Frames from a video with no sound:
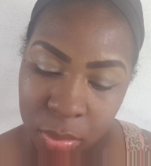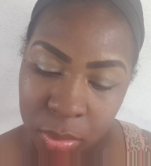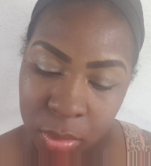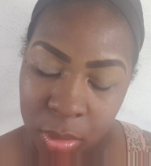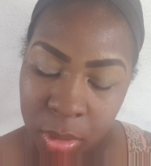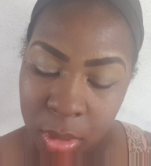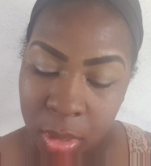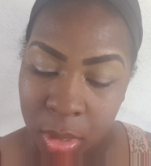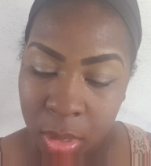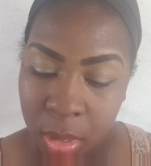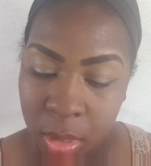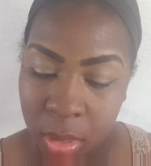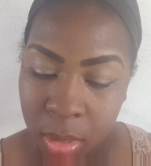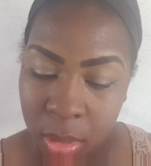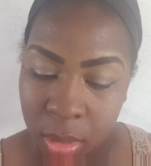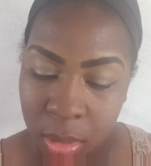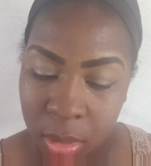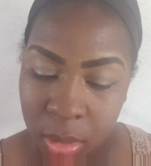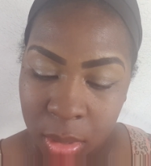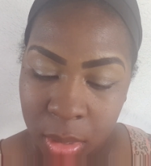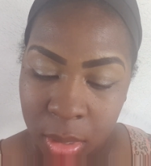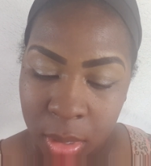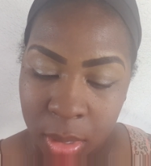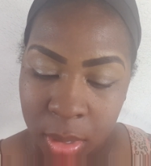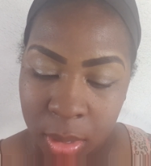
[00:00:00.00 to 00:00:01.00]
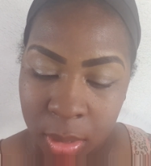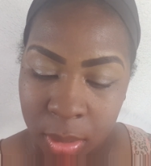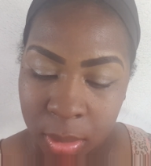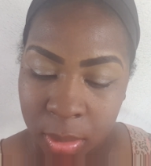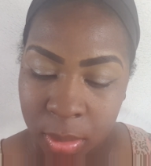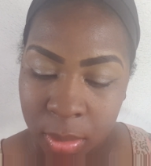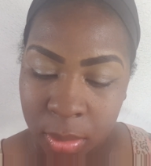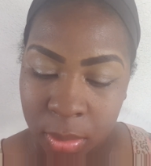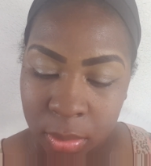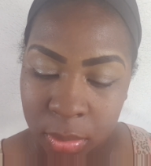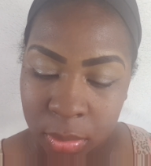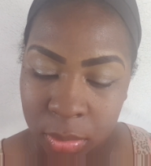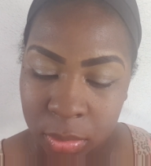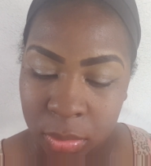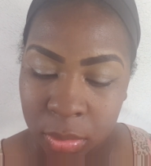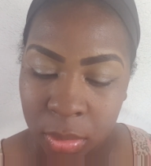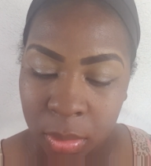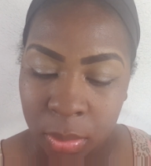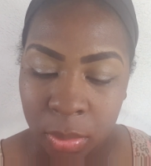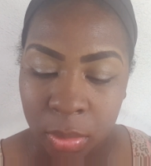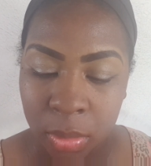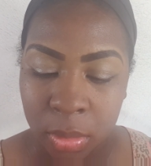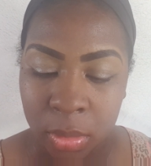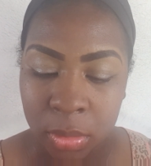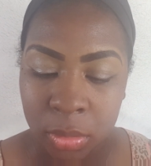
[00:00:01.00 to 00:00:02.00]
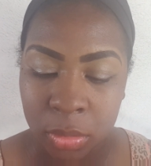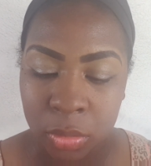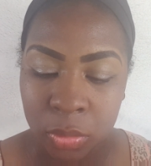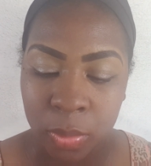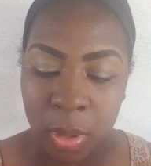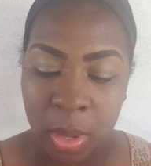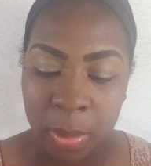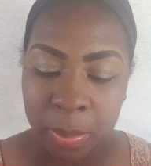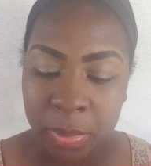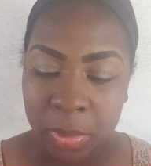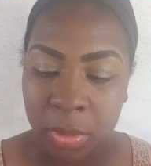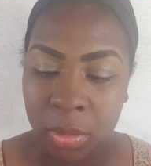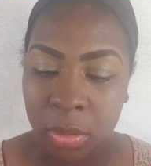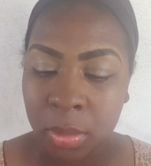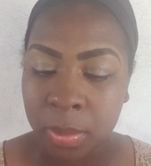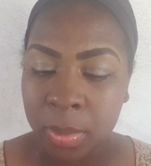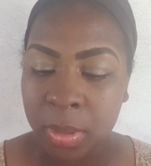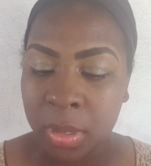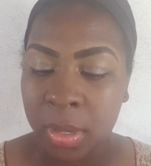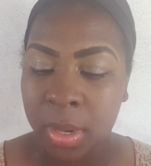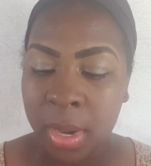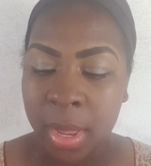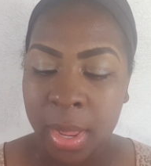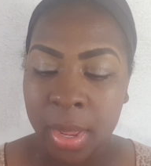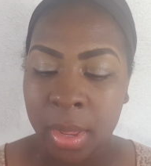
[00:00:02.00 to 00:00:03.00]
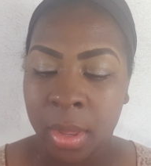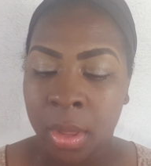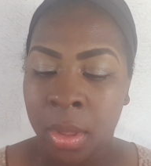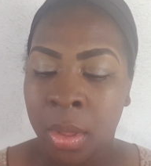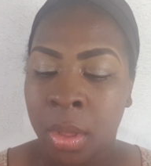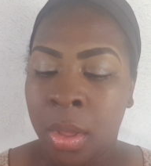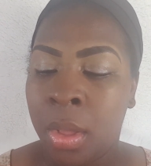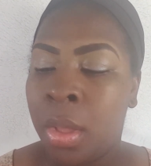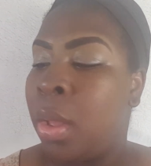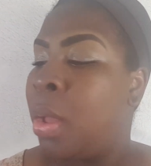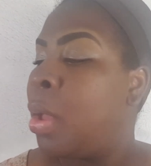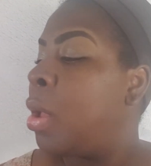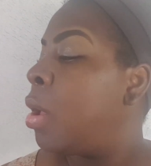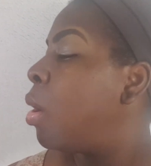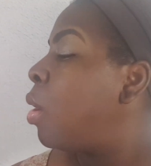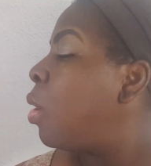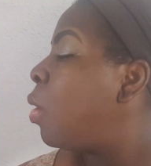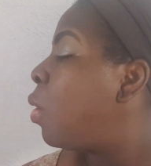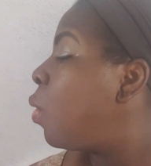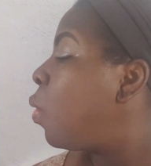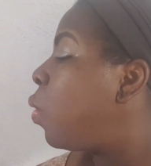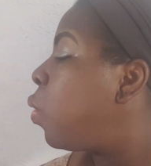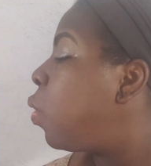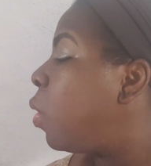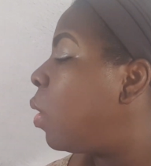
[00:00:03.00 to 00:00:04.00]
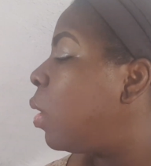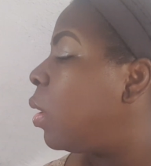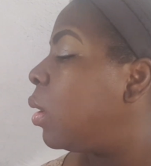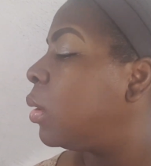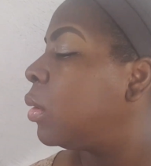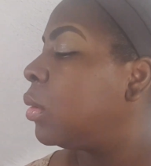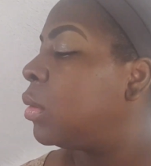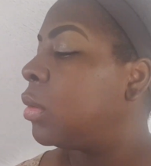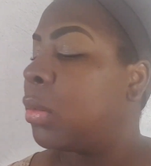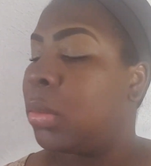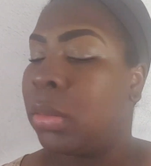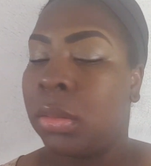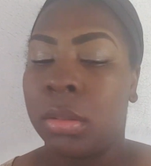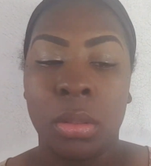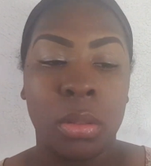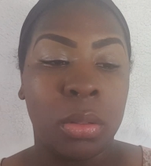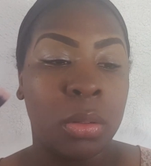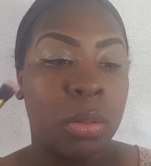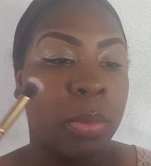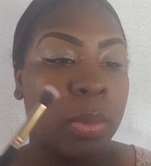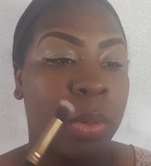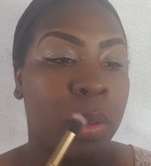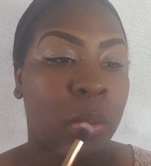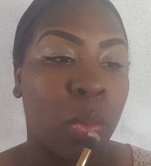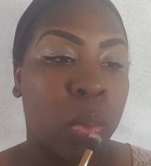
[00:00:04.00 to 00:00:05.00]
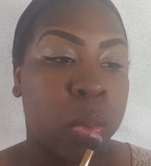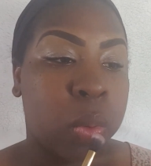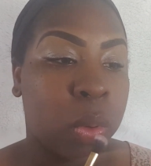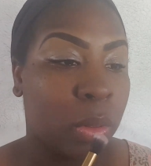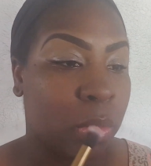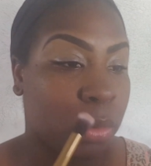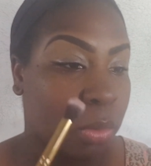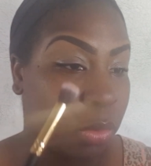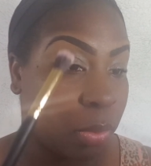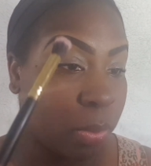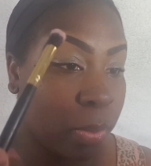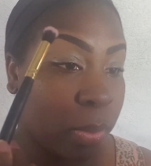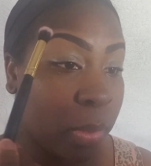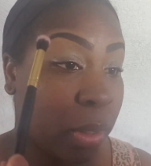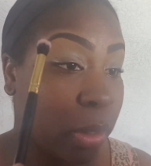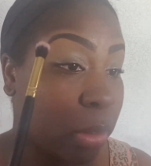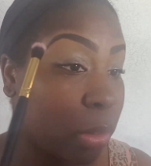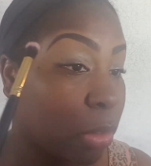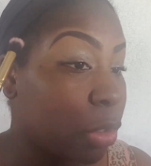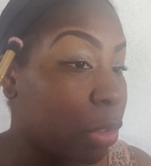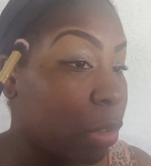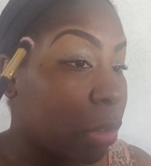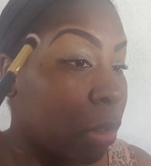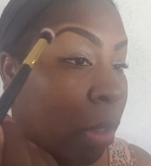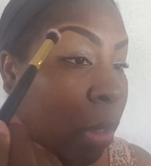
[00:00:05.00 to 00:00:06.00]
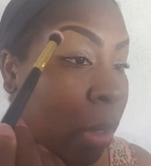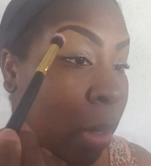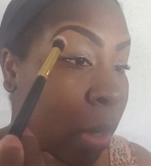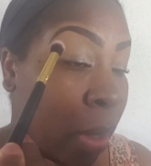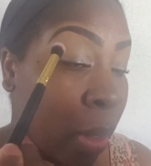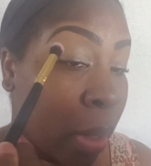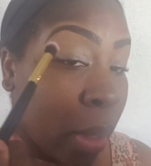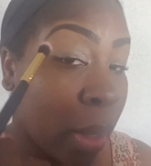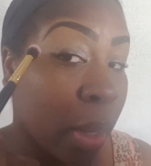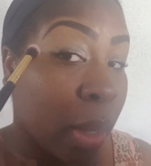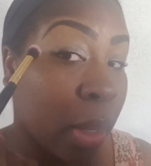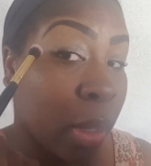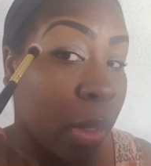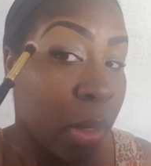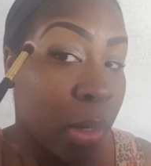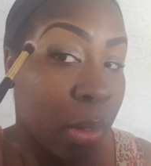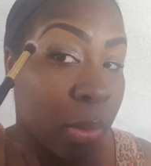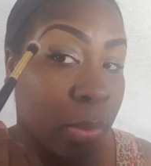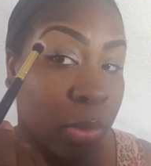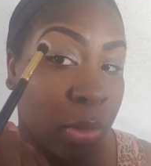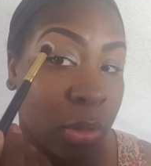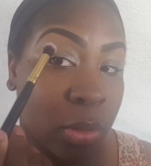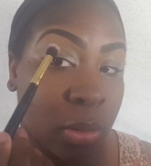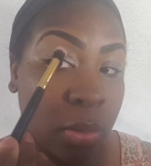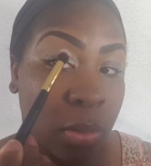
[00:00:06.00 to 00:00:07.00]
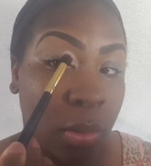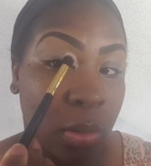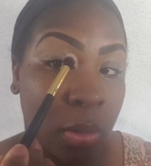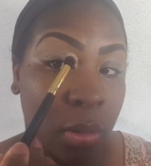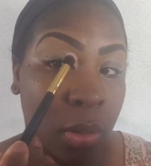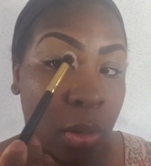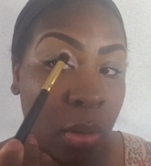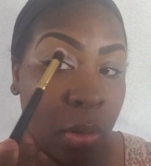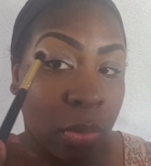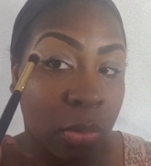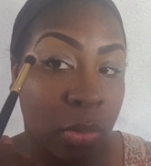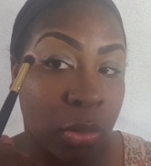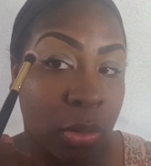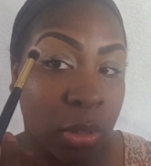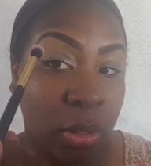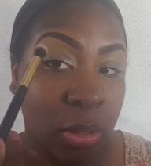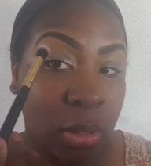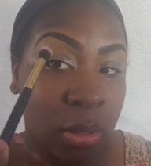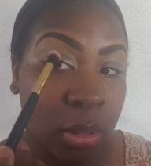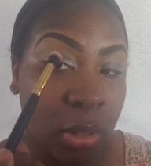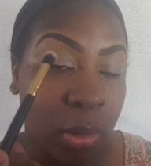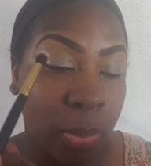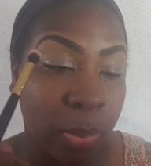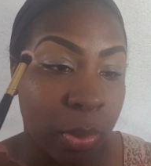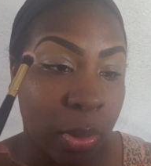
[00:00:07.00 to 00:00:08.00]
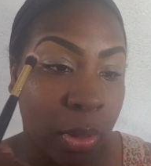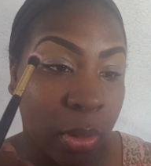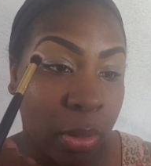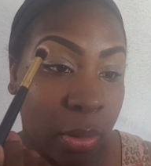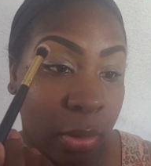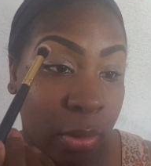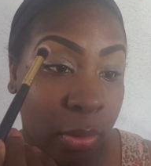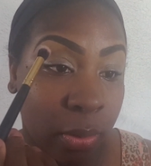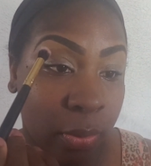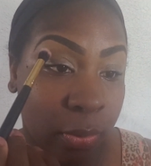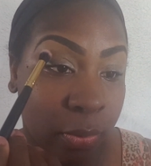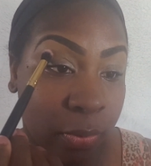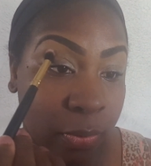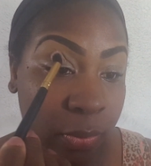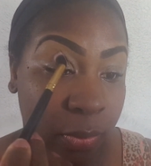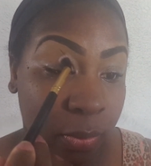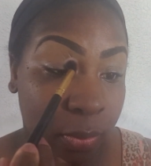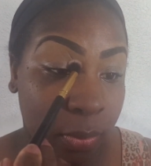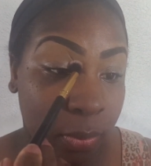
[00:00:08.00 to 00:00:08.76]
yeah. So, I'm going to swipe a little bit of that. It's a little bit too much. And I'm just going to go just above